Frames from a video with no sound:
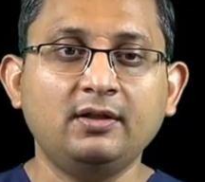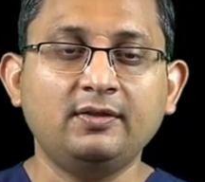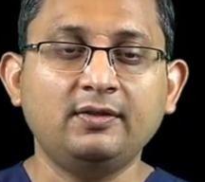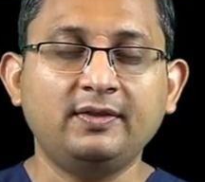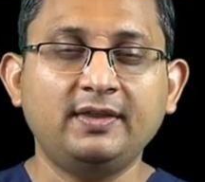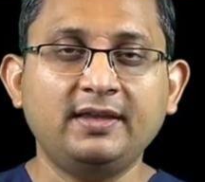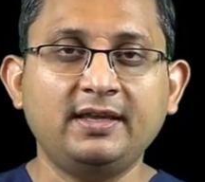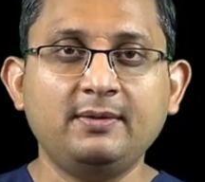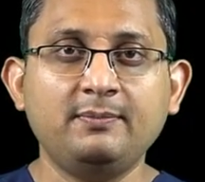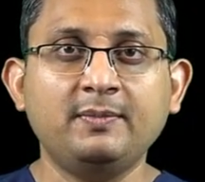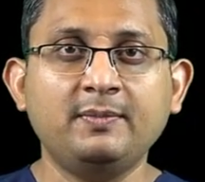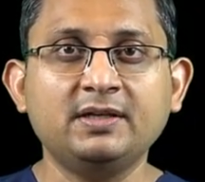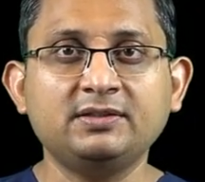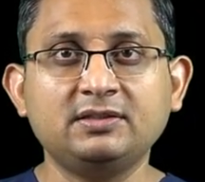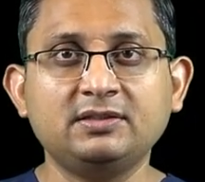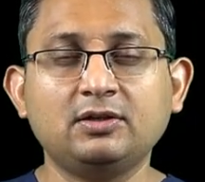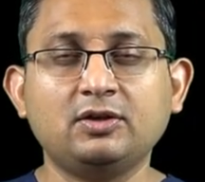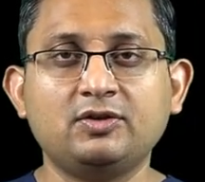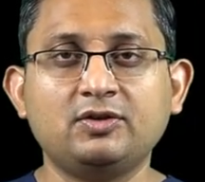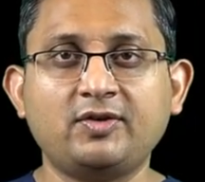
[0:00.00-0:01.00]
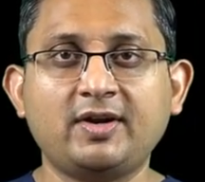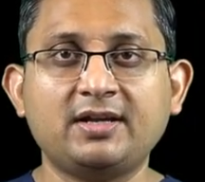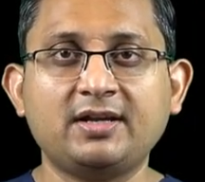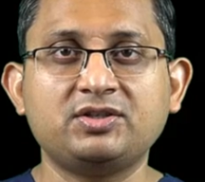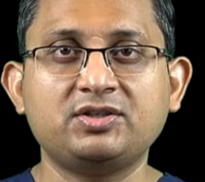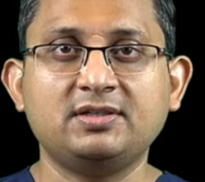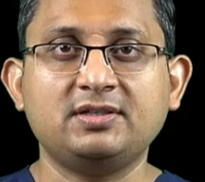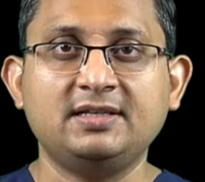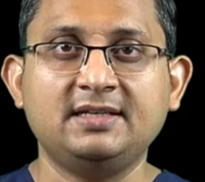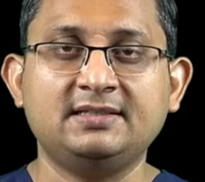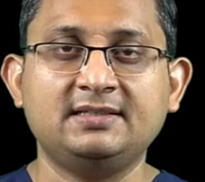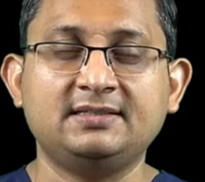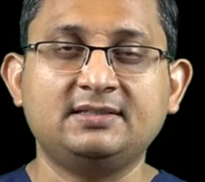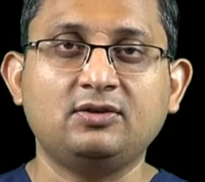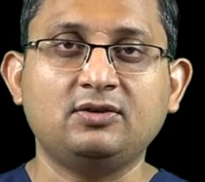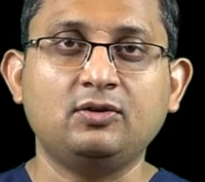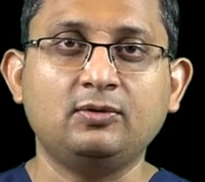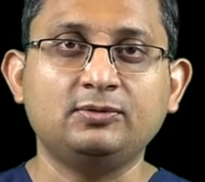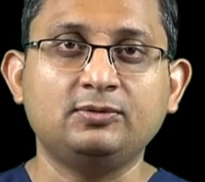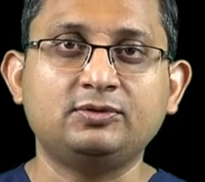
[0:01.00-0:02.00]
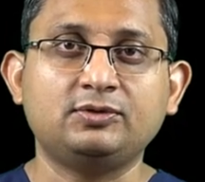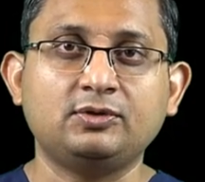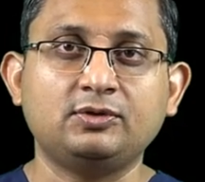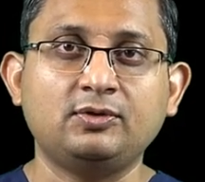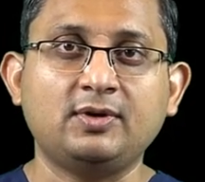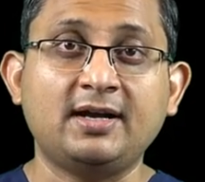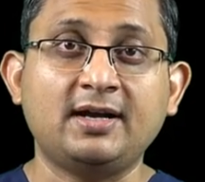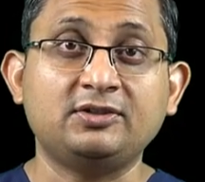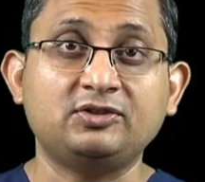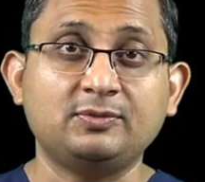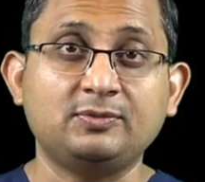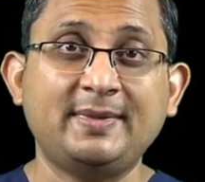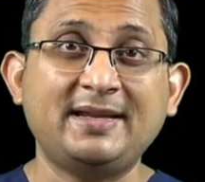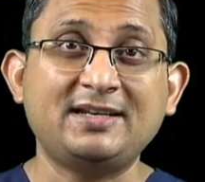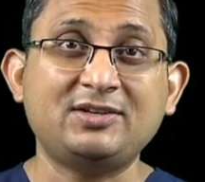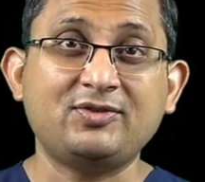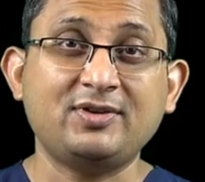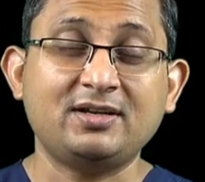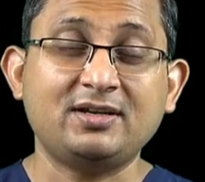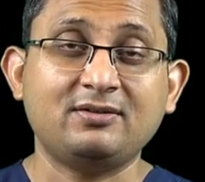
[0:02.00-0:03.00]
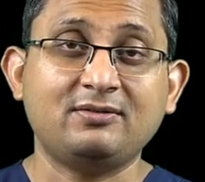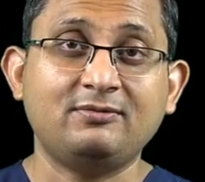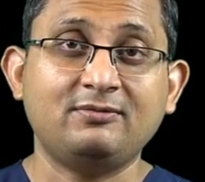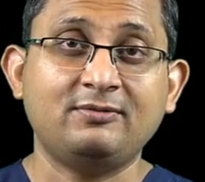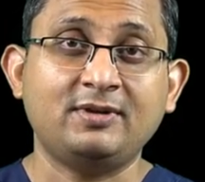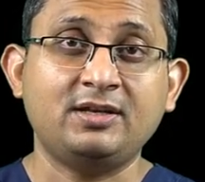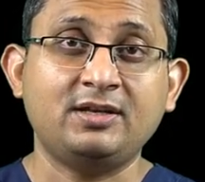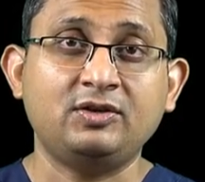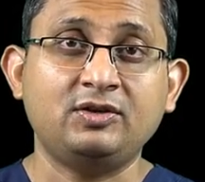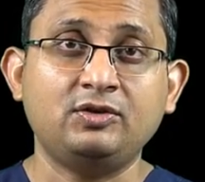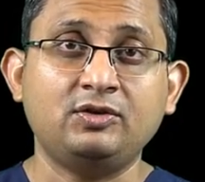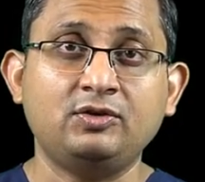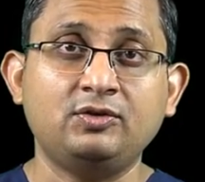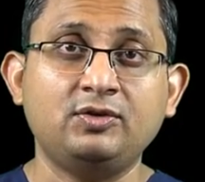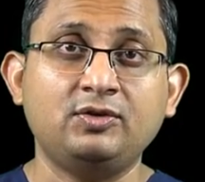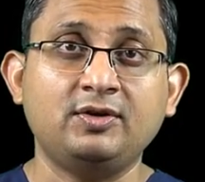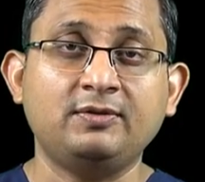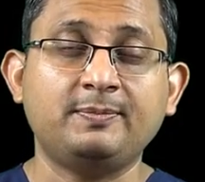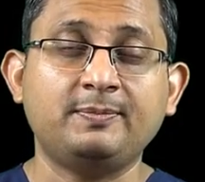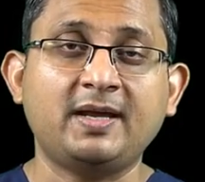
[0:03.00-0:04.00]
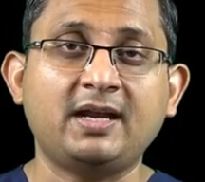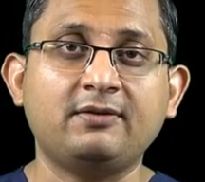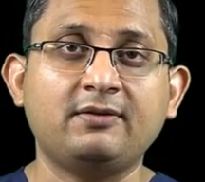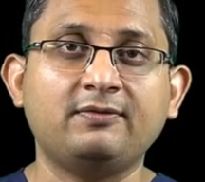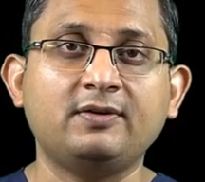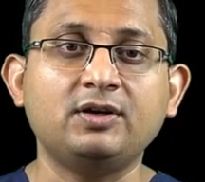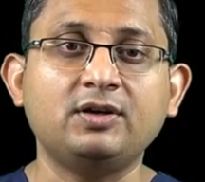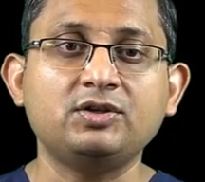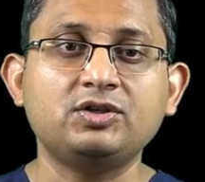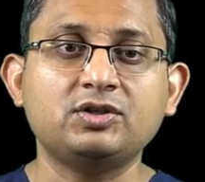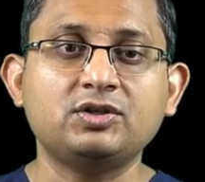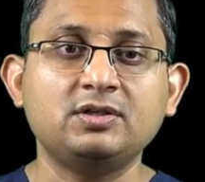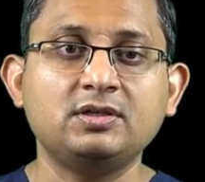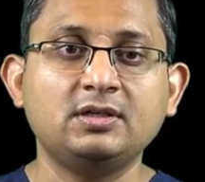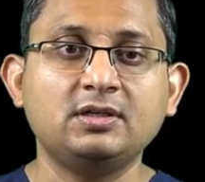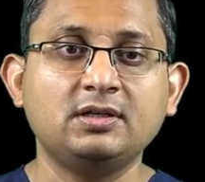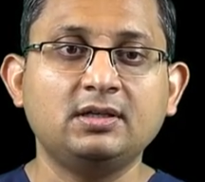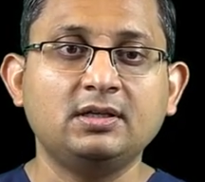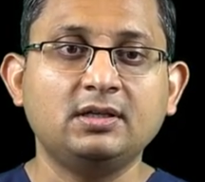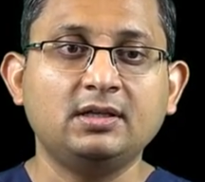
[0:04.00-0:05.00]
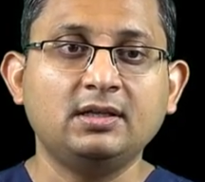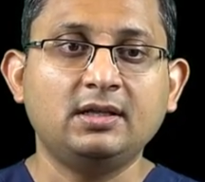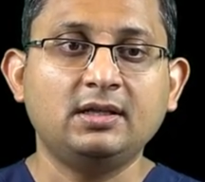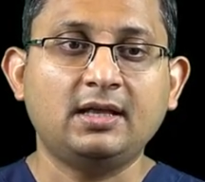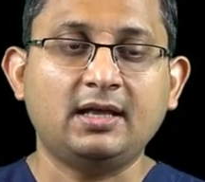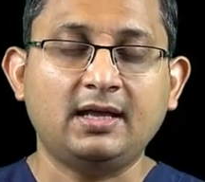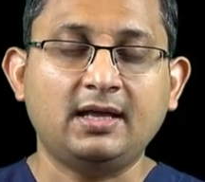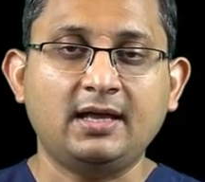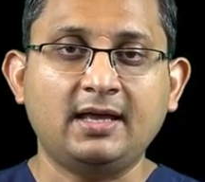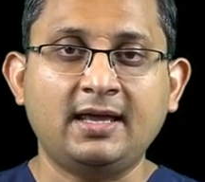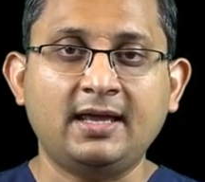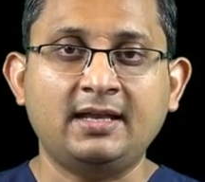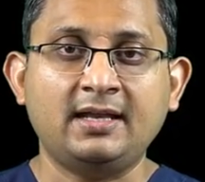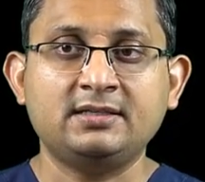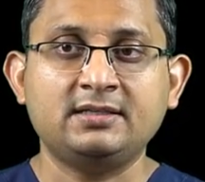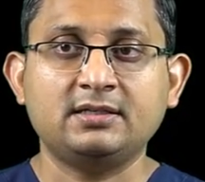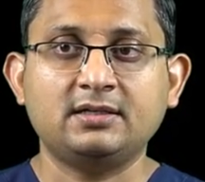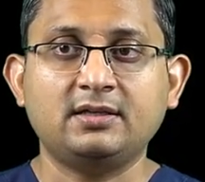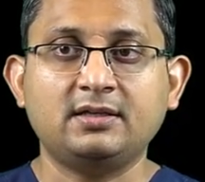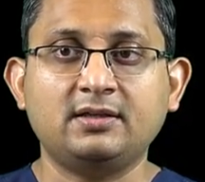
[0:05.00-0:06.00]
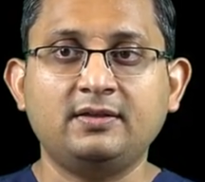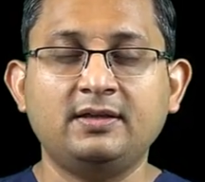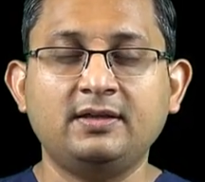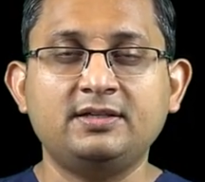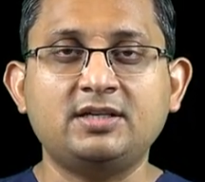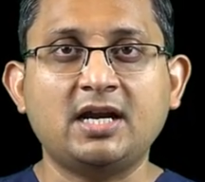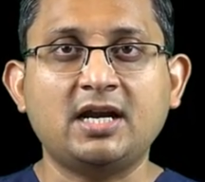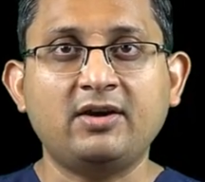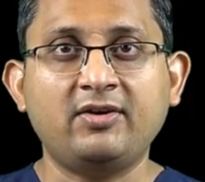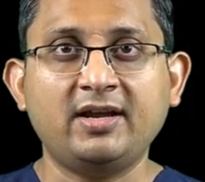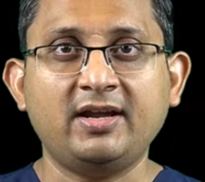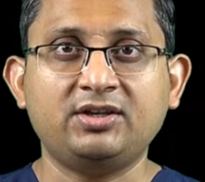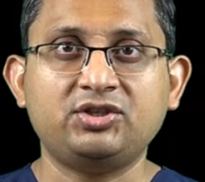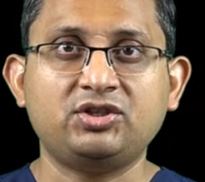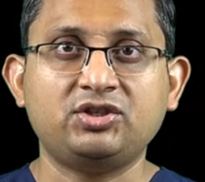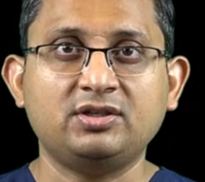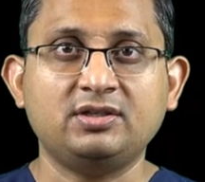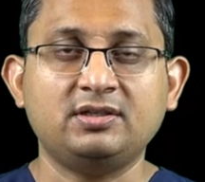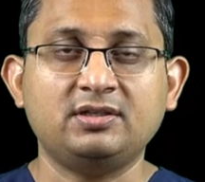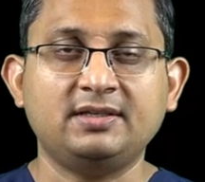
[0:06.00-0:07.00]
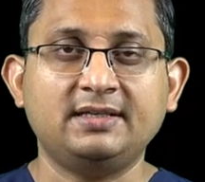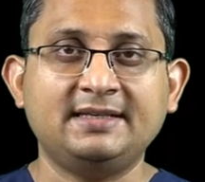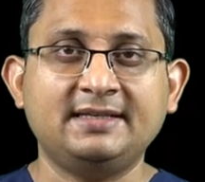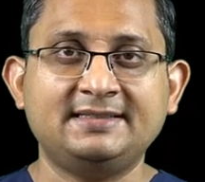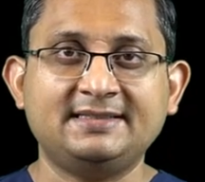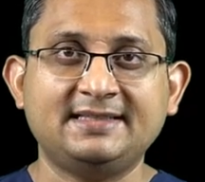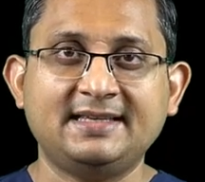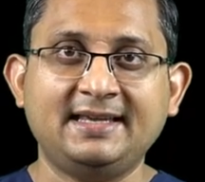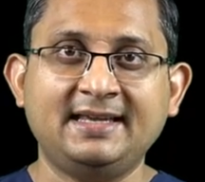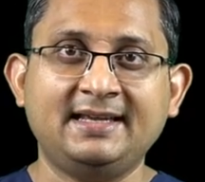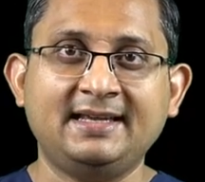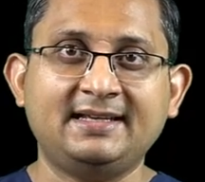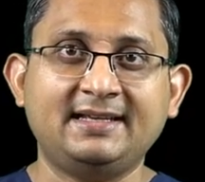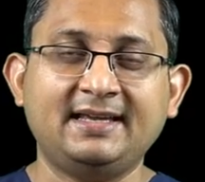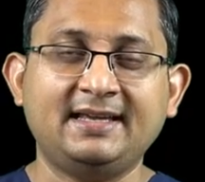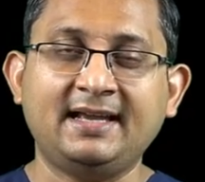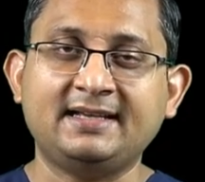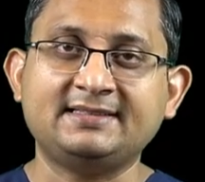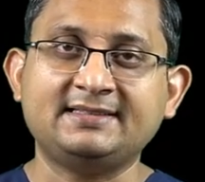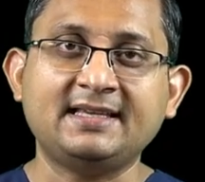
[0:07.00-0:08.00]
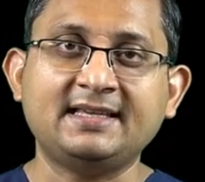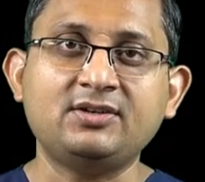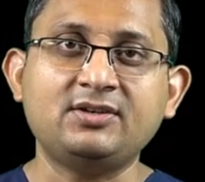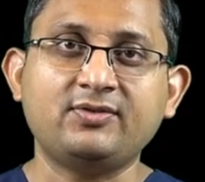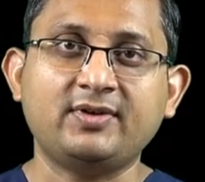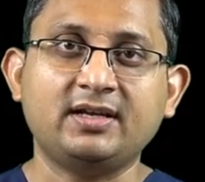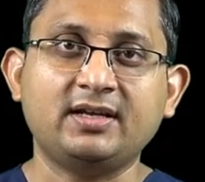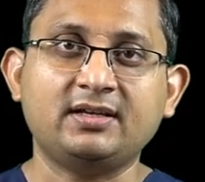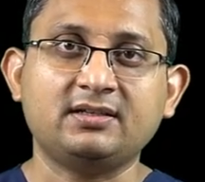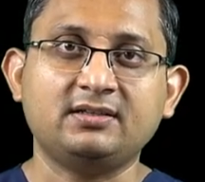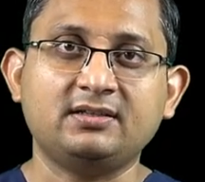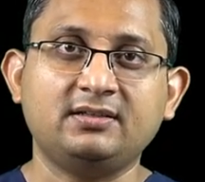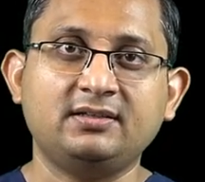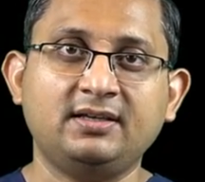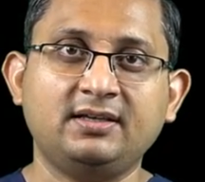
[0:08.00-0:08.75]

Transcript: The muscle contraction is also isometric when you're doing parafunction, and the direction is eccentric.